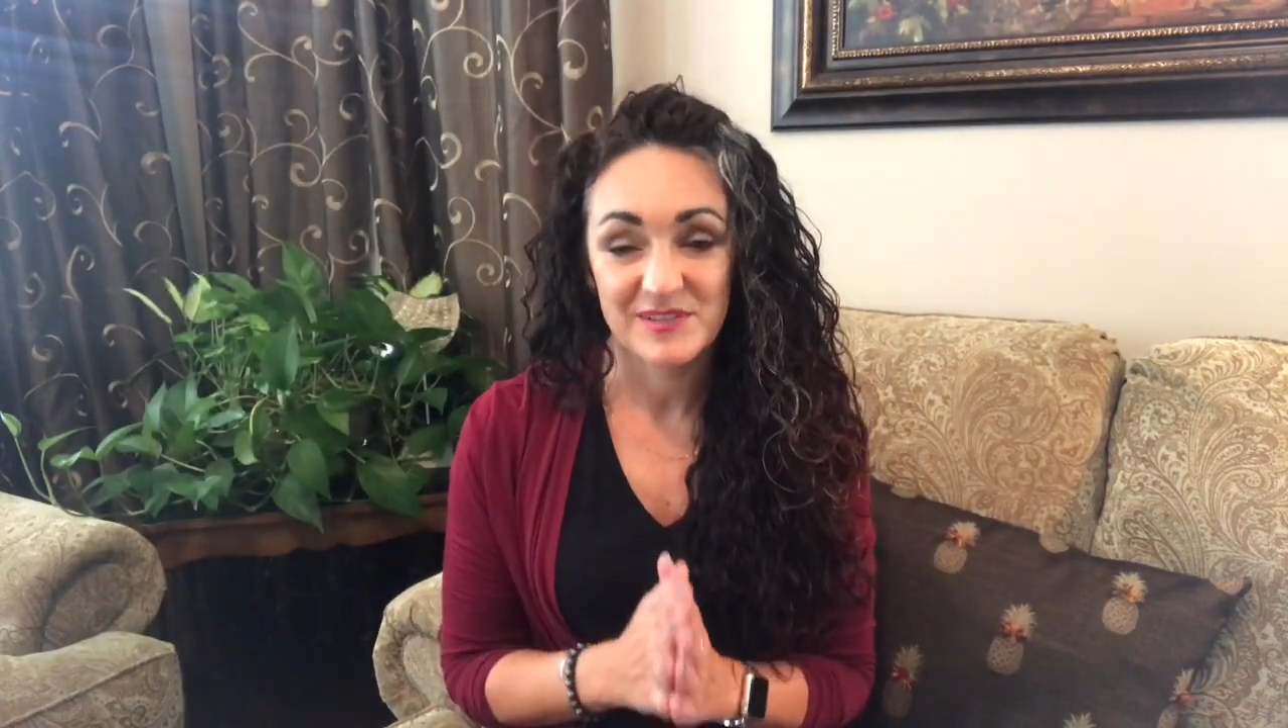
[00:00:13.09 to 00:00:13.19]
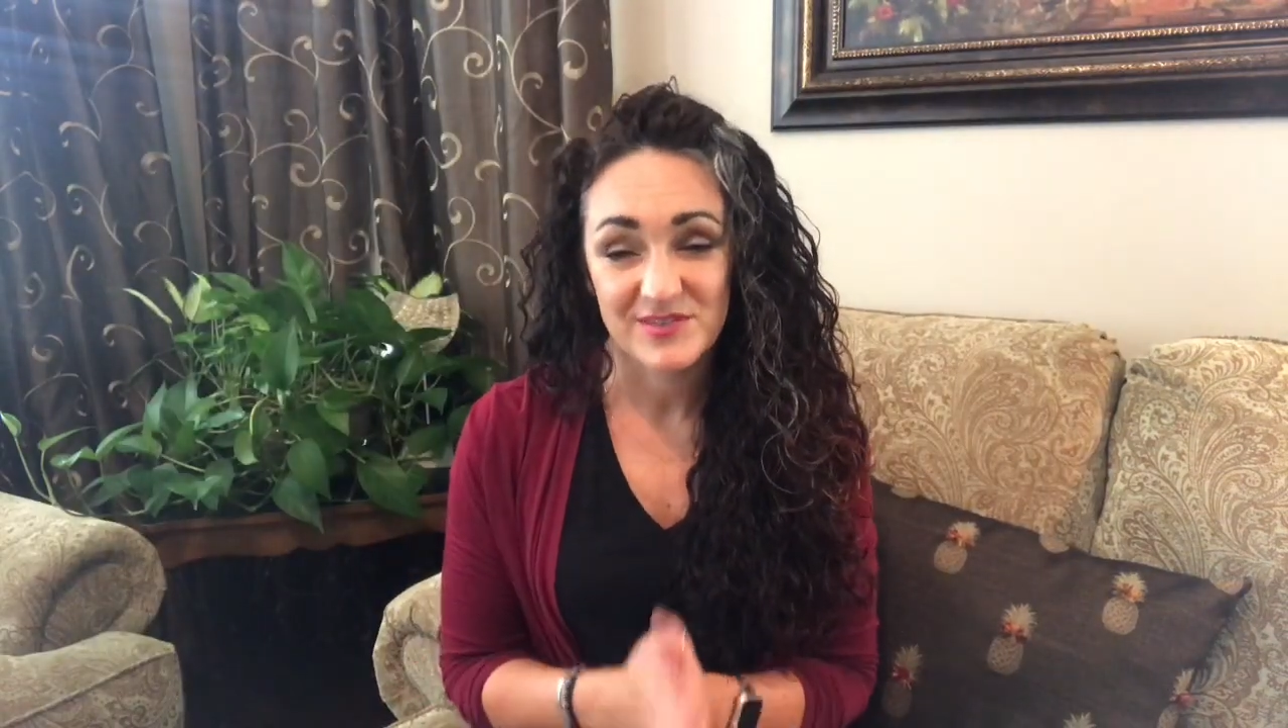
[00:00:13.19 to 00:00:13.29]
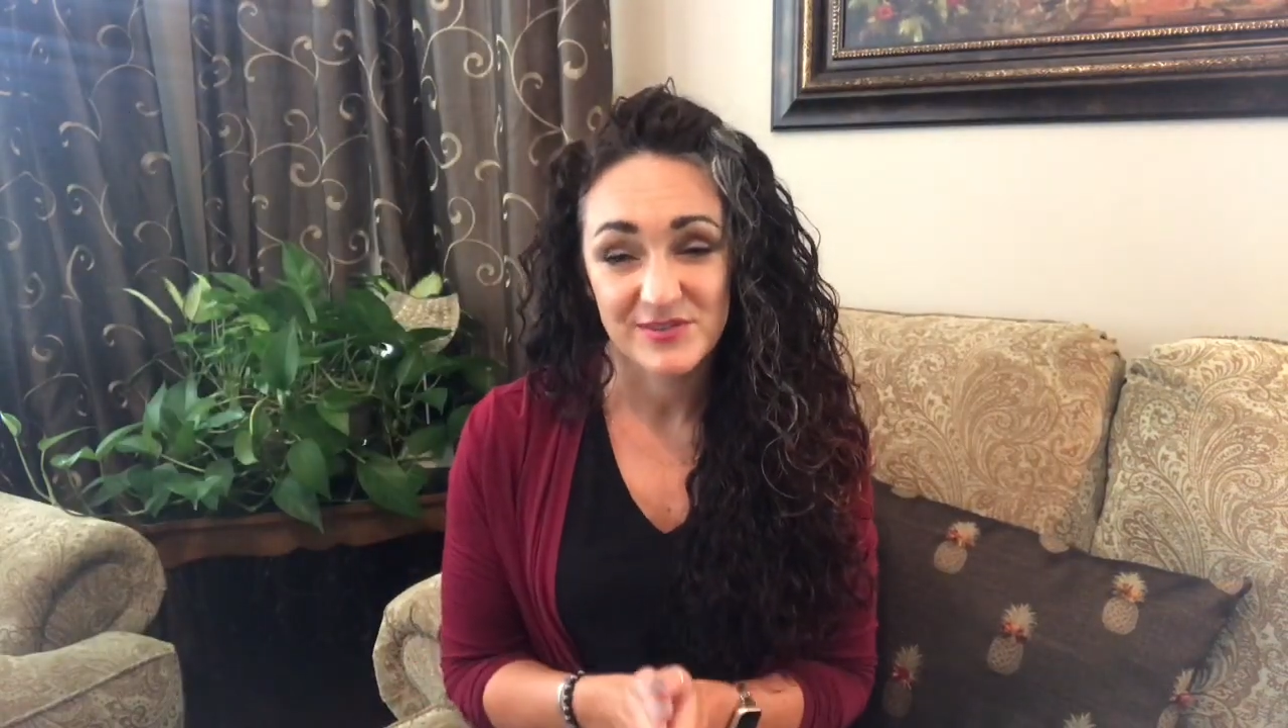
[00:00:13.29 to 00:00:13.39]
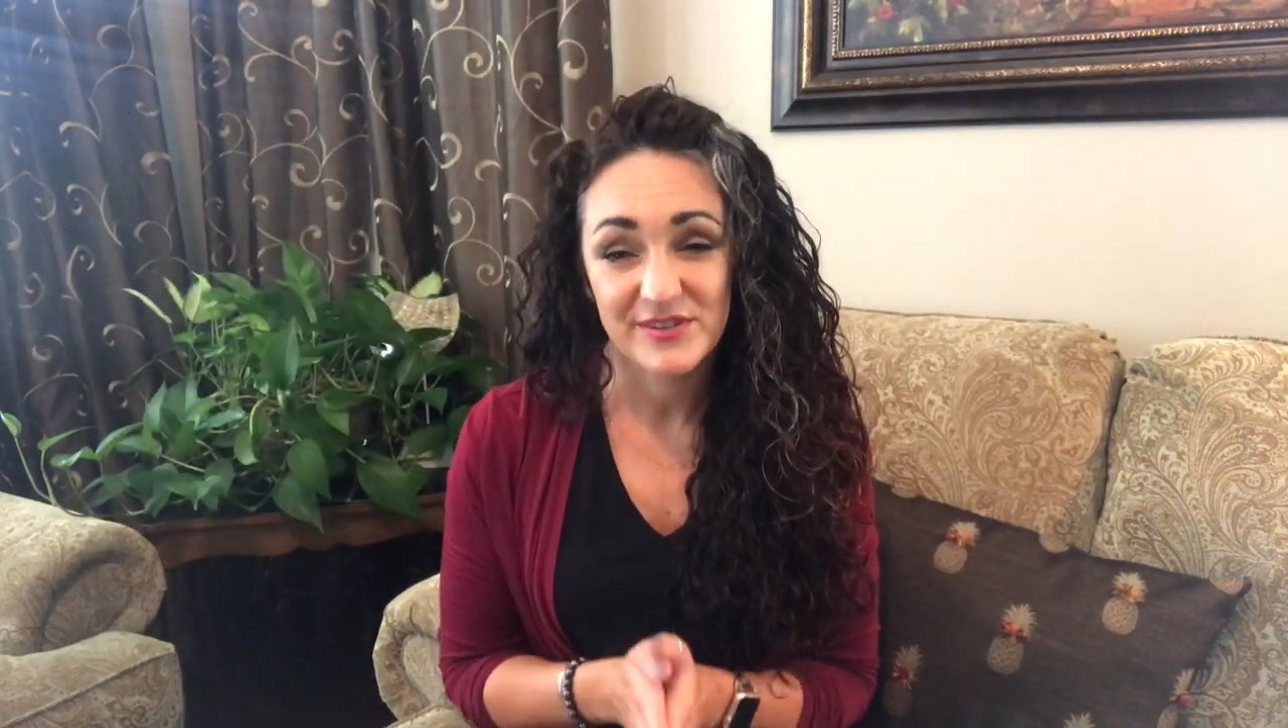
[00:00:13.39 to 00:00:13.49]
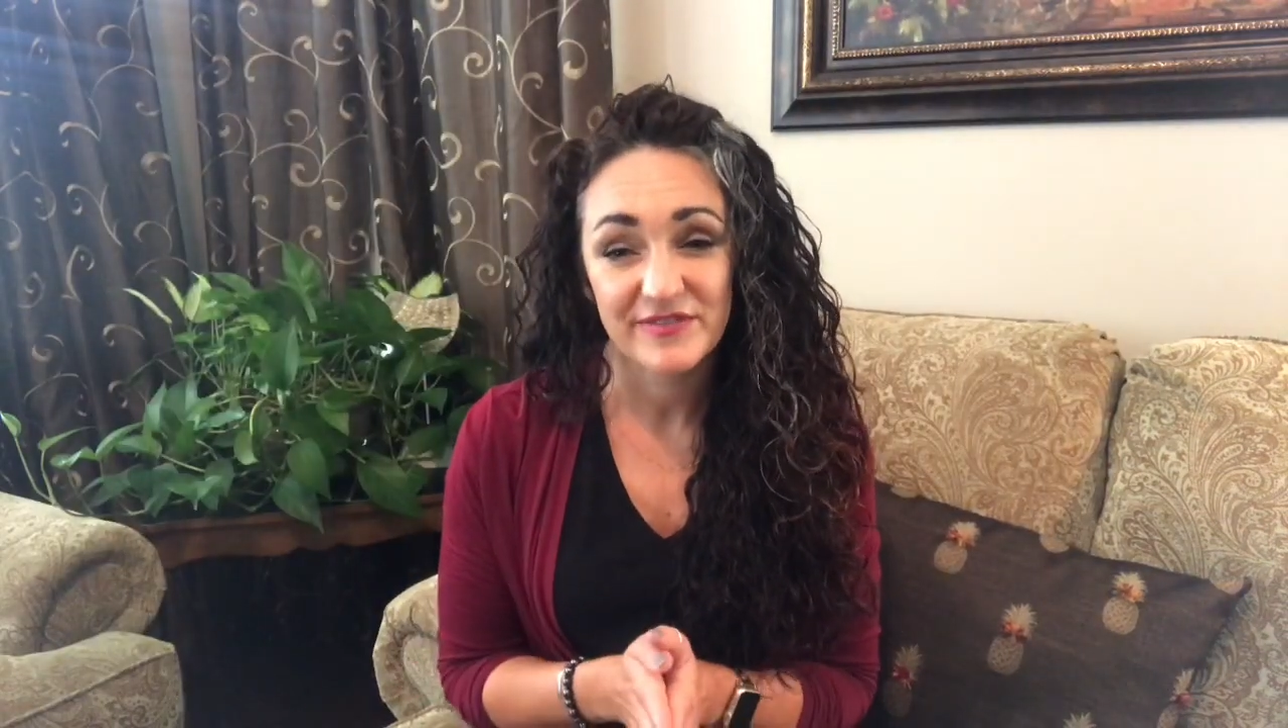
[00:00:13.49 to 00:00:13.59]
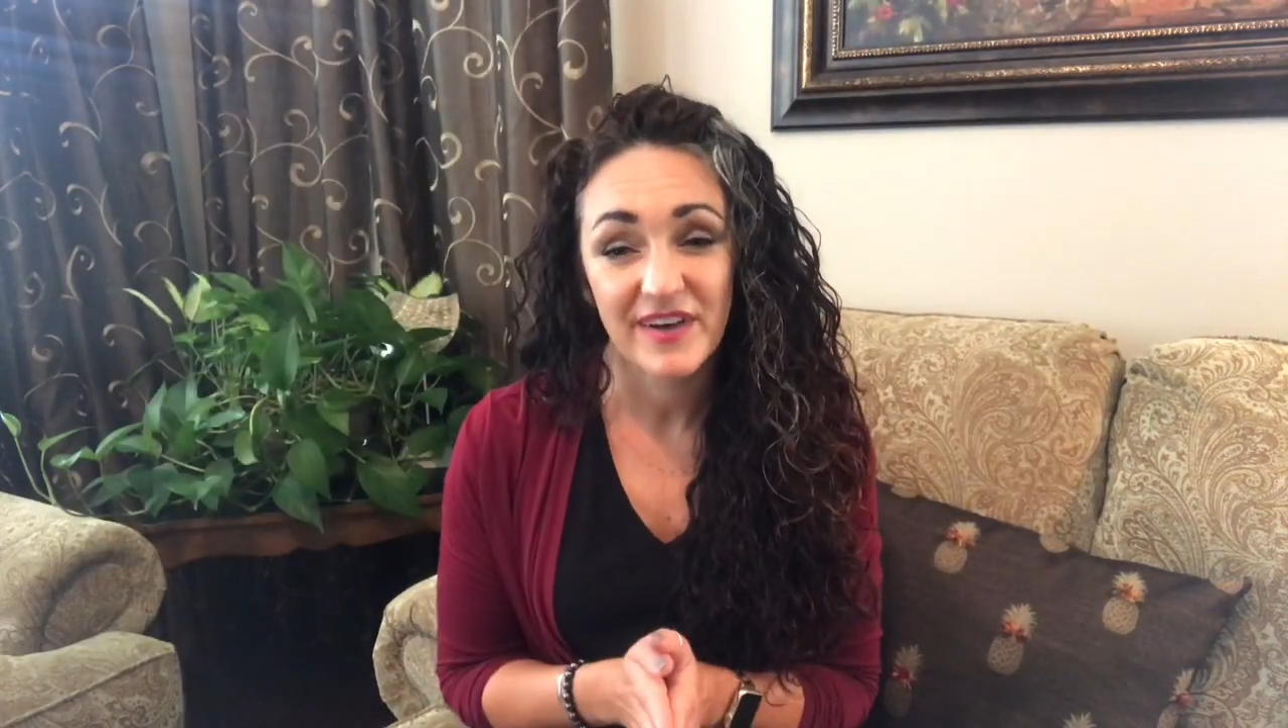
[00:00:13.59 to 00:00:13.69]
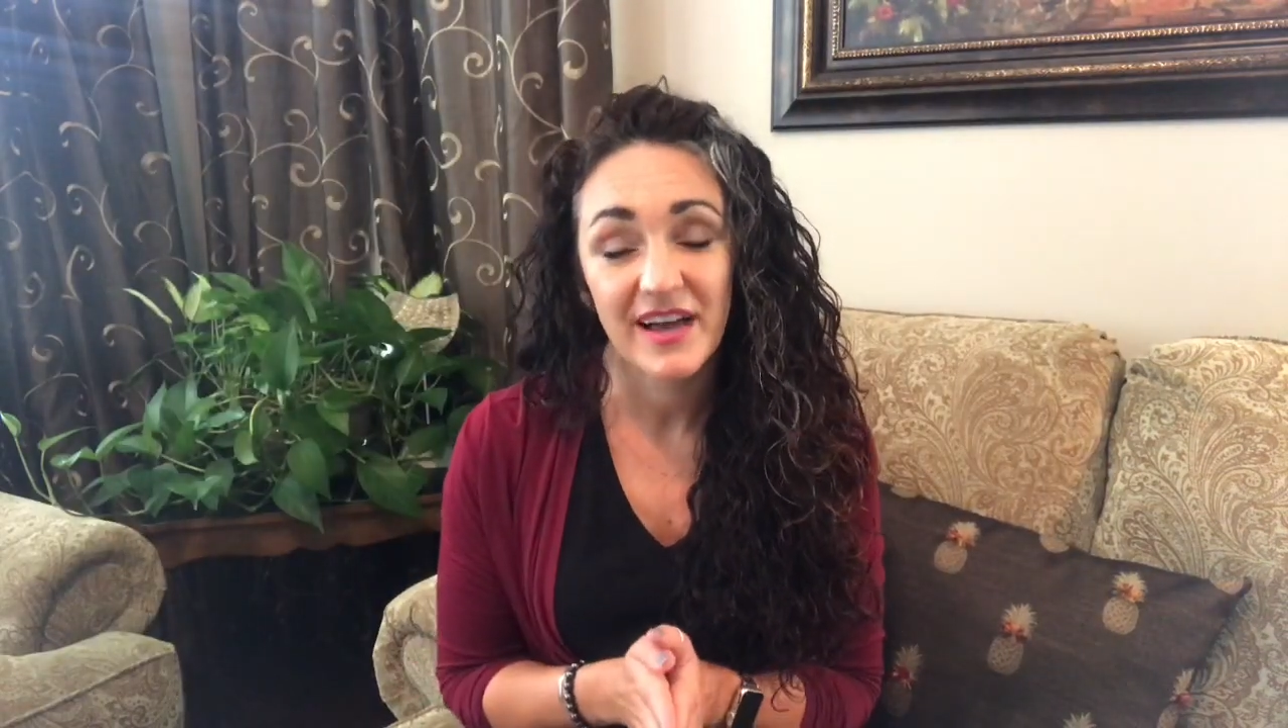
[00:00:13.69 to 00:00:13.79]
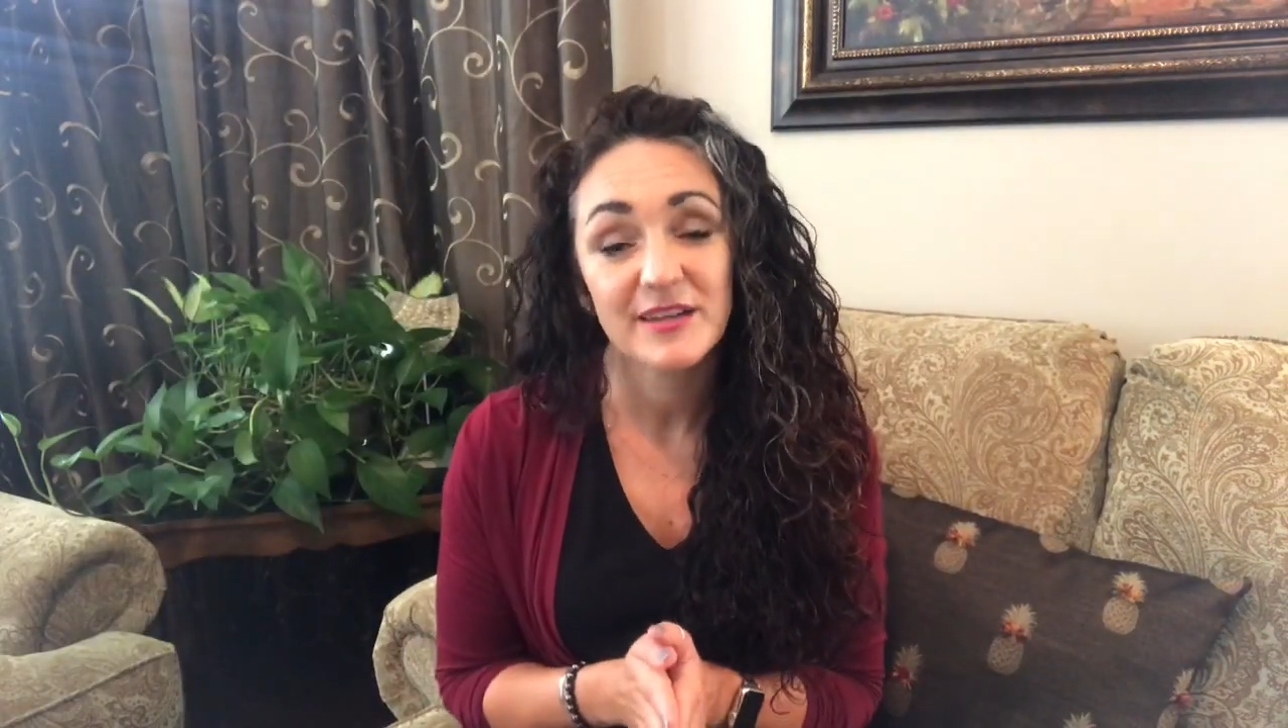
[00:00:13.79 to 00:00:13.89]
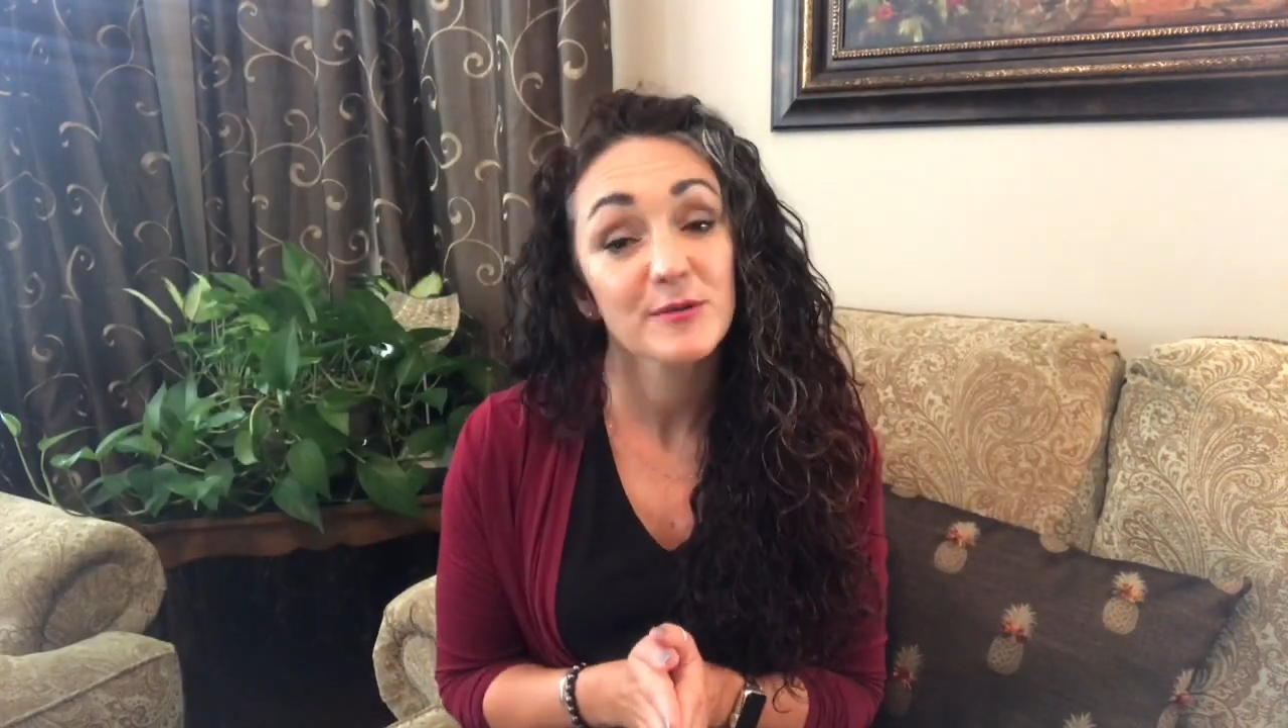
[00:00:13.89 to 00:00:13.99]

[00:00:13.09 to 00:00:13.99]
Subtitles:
certified